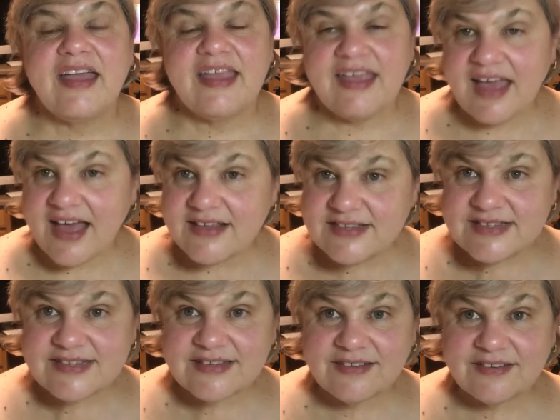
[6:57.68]

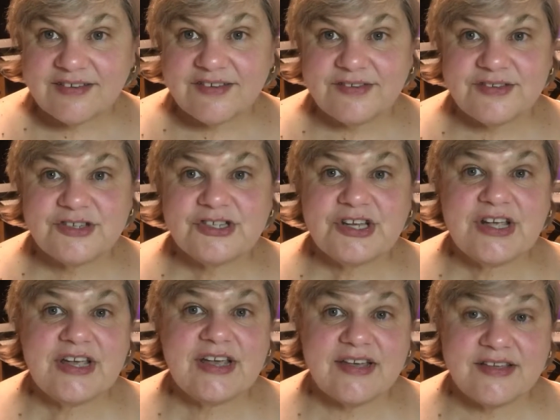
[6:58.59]
yes,
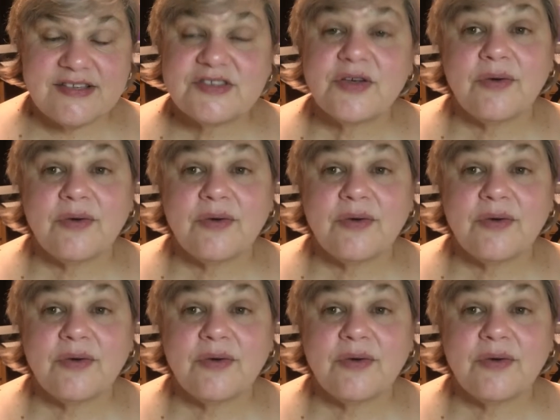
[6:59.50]
she is